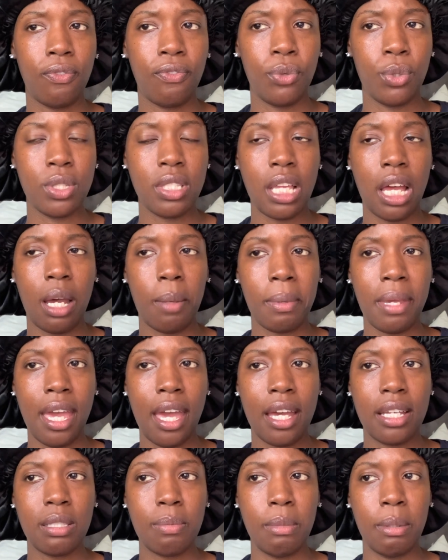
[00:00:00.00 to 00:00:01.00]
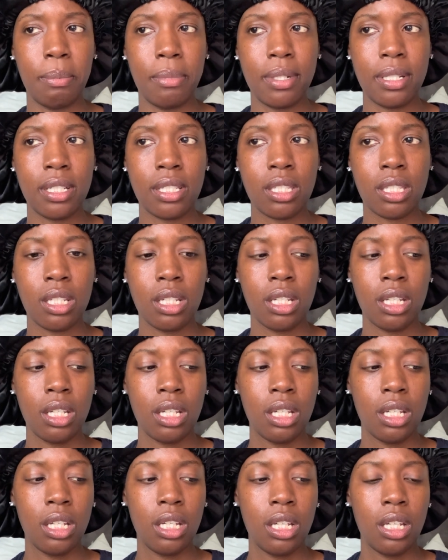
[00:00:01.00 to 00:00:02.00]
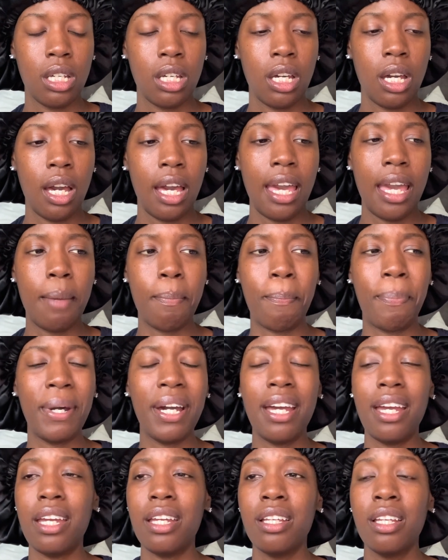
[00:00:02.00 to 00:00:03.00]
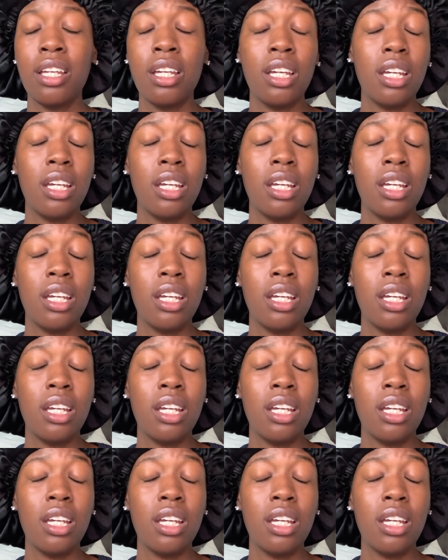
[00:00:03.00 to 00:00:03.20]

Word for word: full-time cast members. But